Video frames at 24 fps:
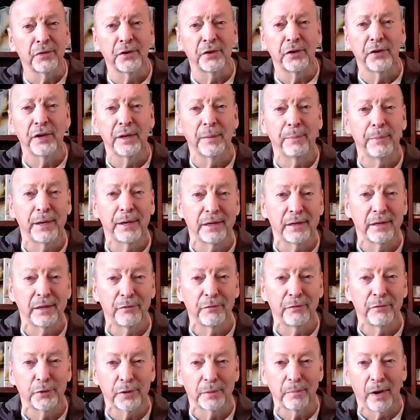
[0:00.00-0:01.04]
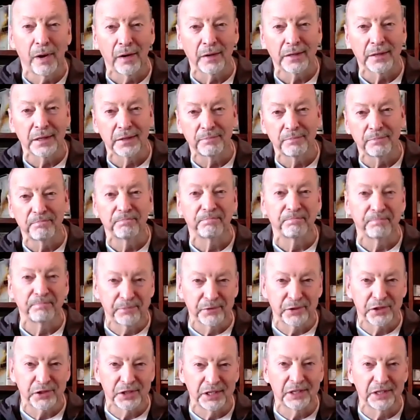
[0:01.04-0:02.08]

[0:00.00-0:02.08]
So the theory being if you could market